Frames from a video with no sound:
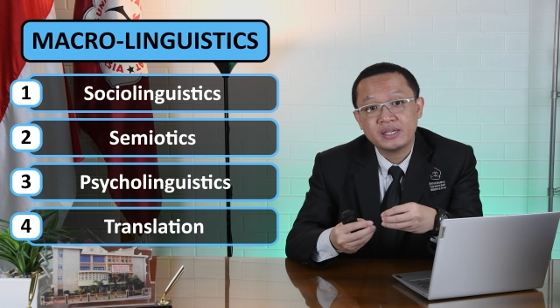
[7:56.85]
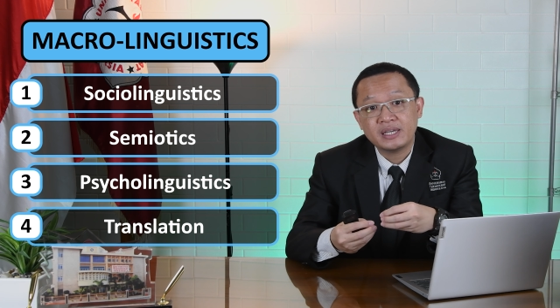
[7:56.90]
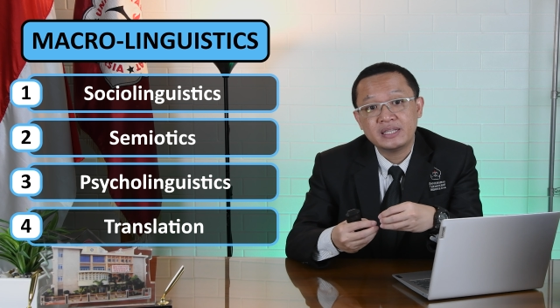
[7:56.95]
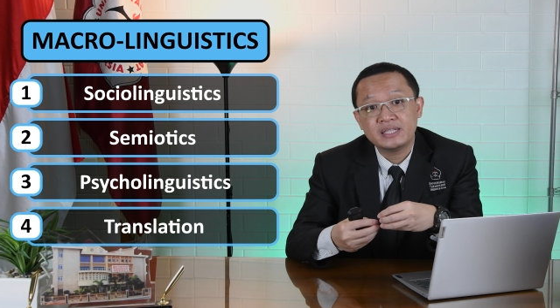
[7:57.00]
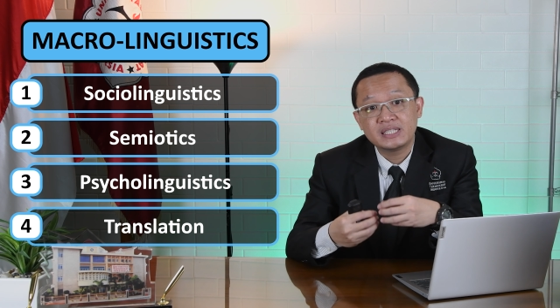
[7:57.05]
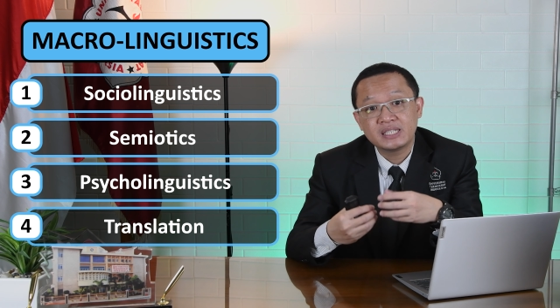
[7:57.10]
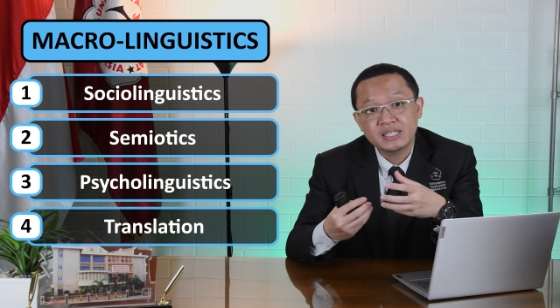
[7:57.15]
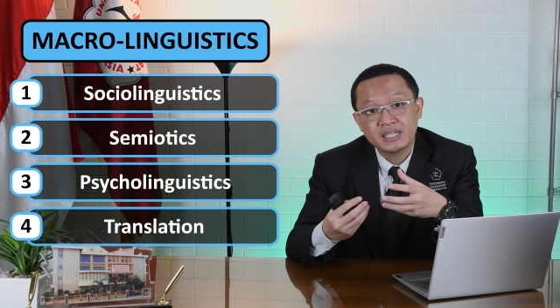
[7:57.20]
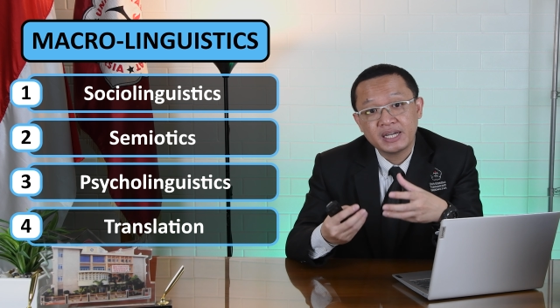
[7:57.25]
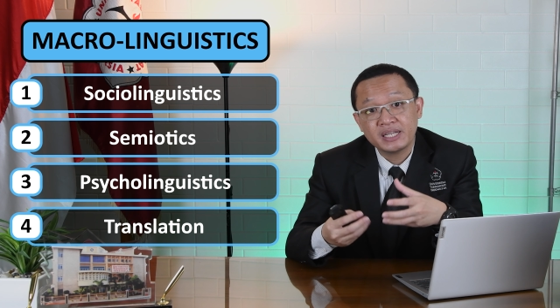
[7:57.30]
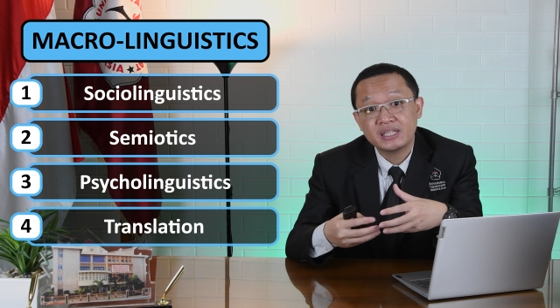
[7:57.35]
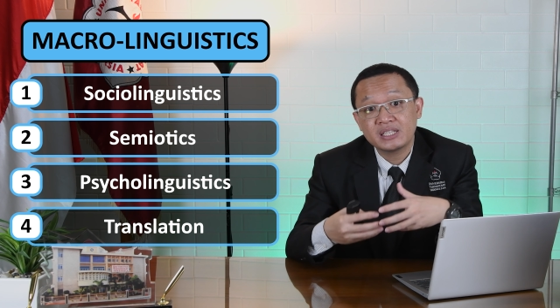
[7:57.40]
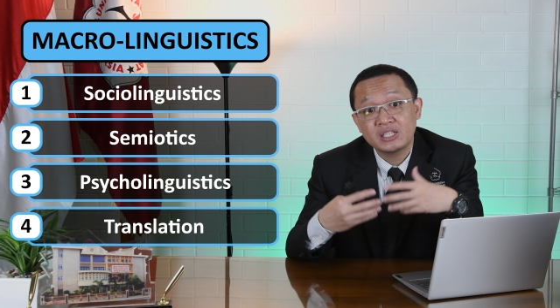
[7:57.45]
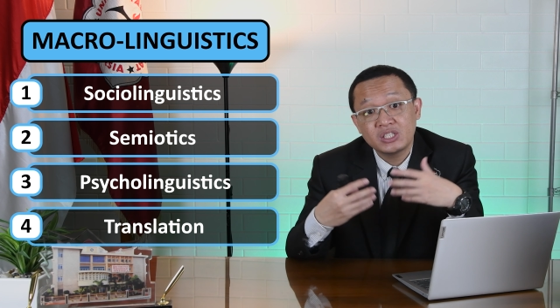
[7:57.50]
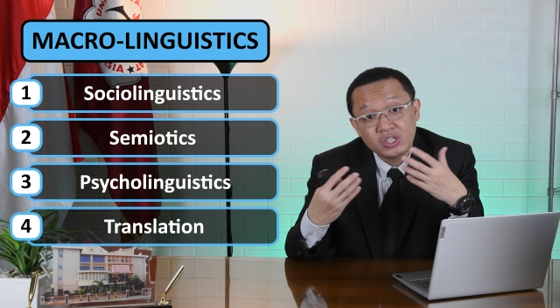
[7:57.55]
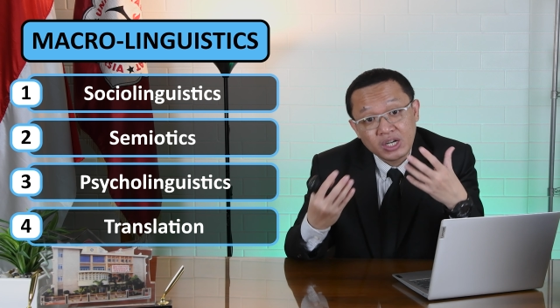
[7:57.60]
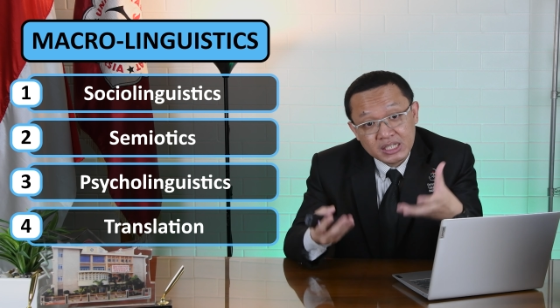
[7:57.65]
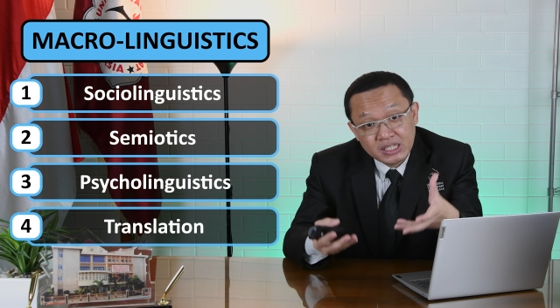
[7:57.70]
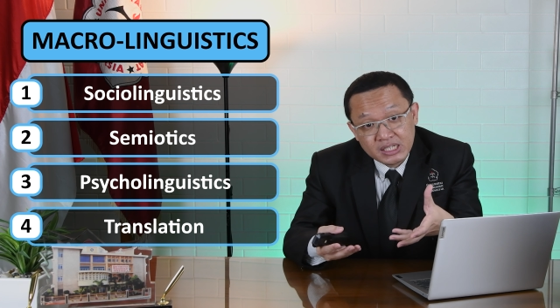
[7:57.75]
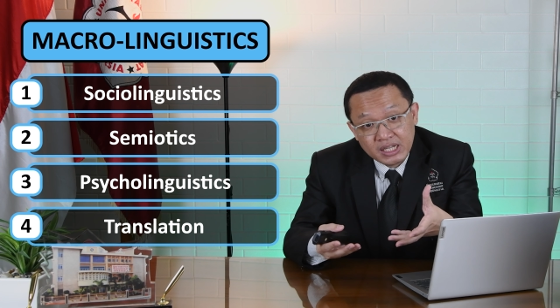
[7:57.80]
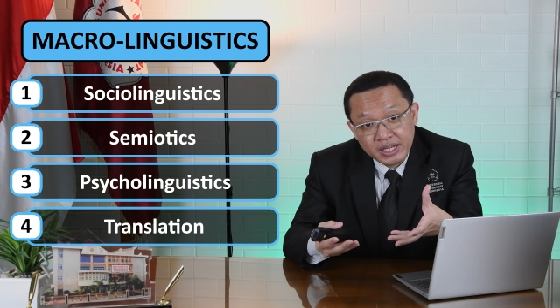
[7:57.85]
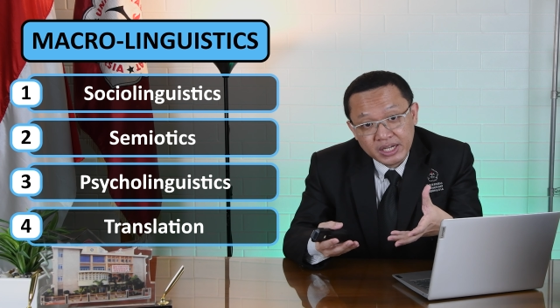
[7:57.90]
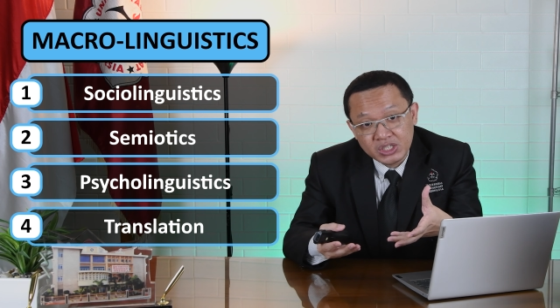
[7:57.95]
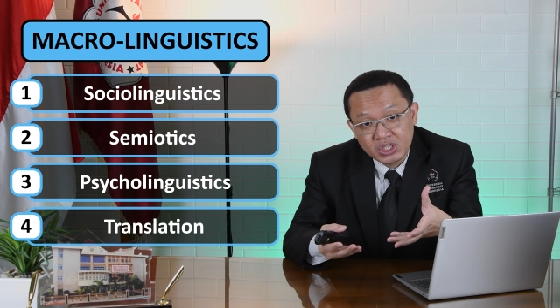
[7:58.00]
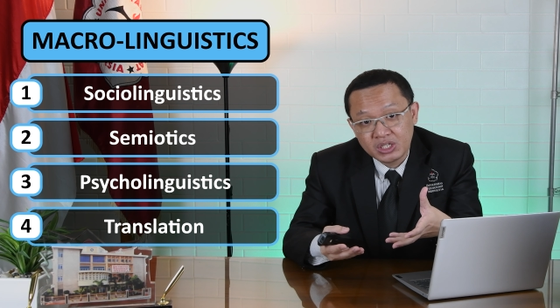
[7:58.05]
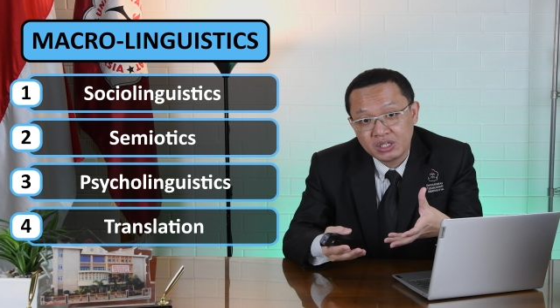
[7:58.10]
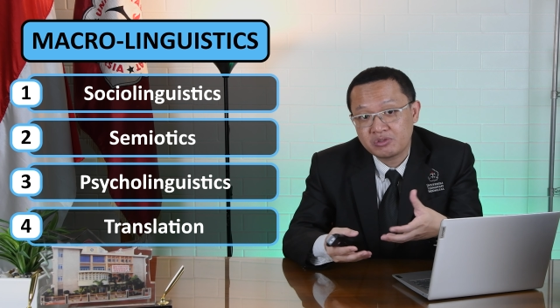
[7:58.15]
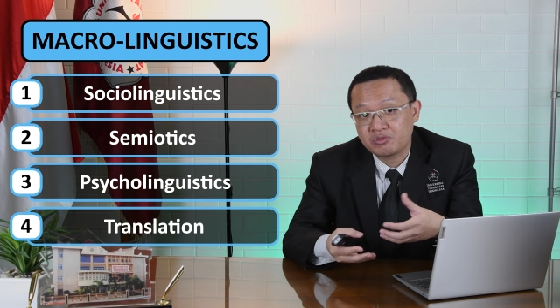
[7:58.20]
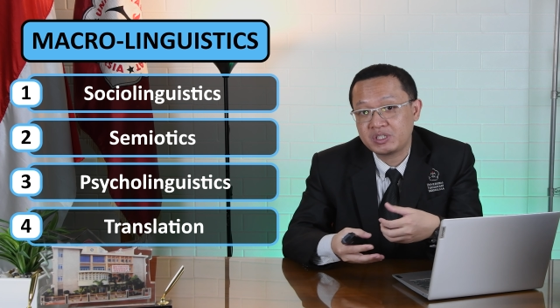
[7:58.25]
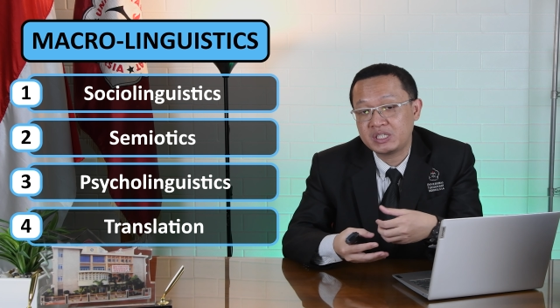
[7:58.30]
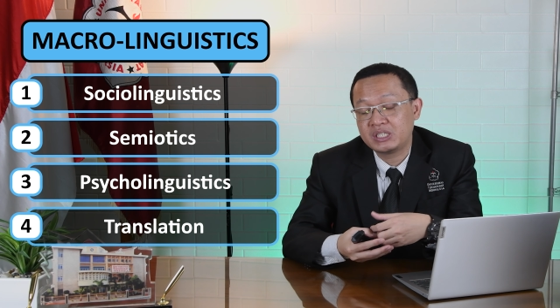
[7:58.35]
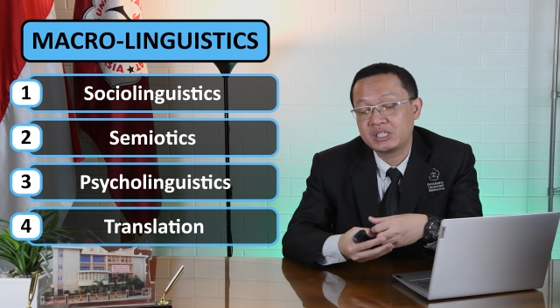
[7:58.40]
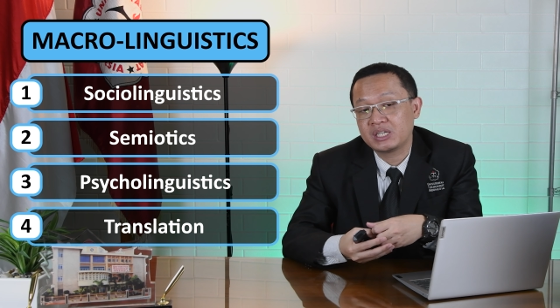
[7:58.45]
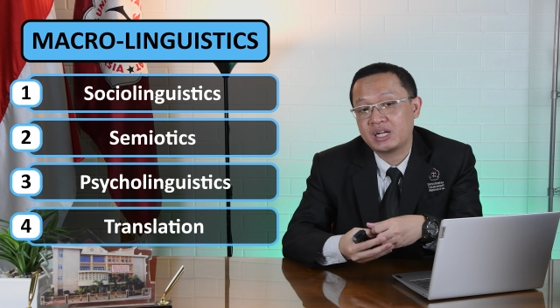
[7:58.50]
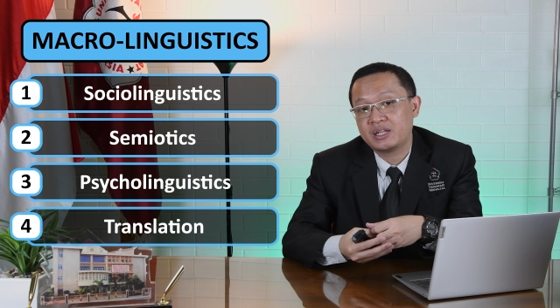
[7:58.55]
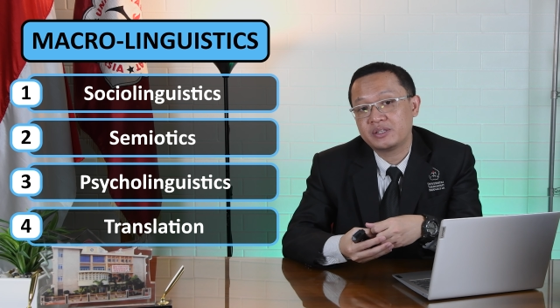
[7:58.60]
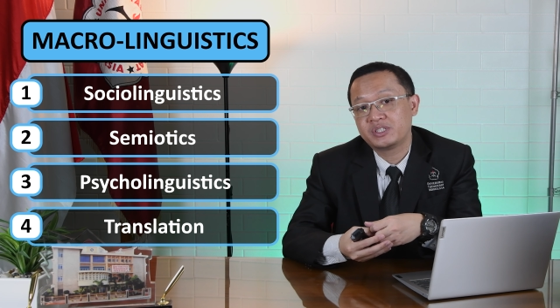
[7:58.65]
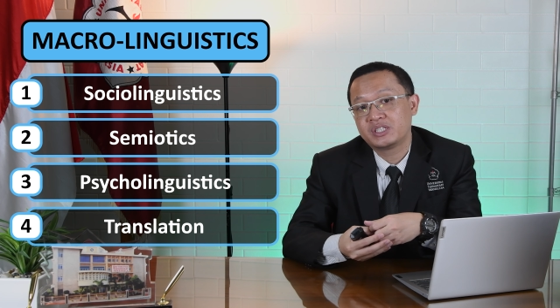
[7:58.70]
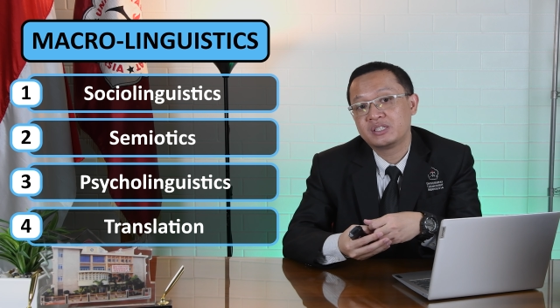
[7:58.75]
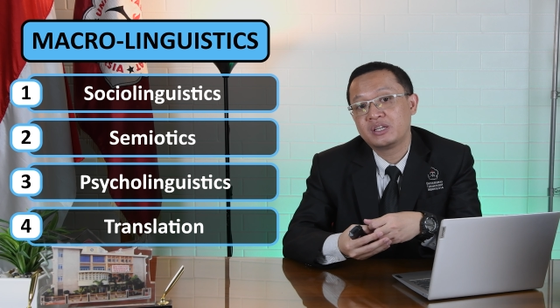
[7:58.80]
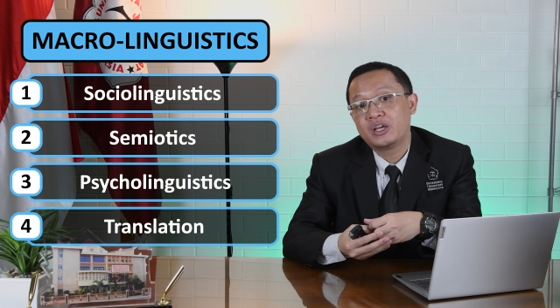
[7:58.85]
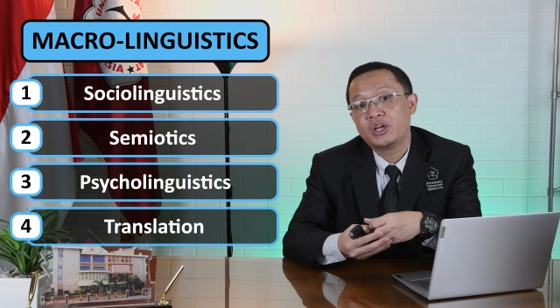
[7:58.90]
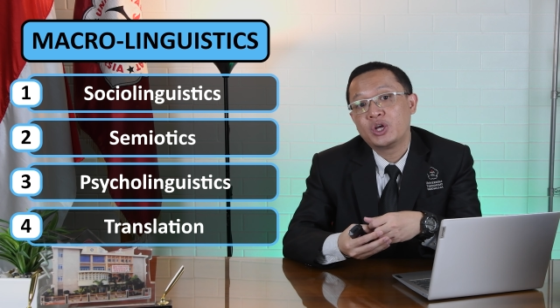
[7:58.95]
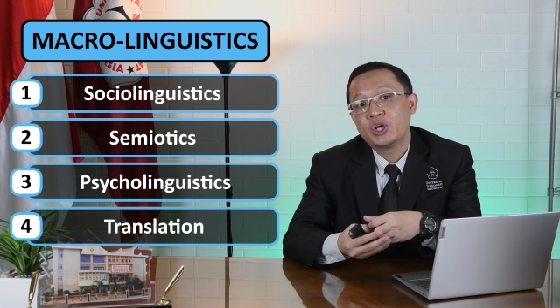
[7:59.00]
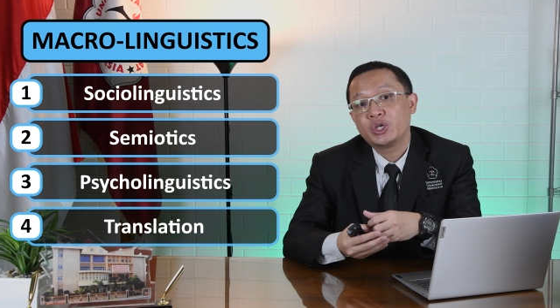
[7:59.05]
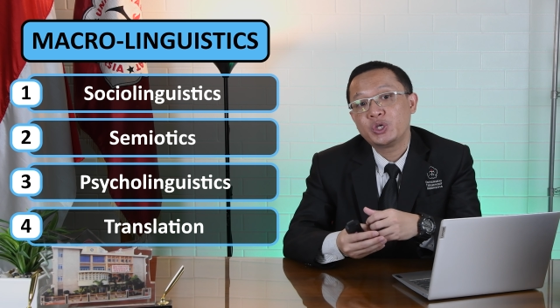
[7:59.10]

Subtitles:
inside the translation results.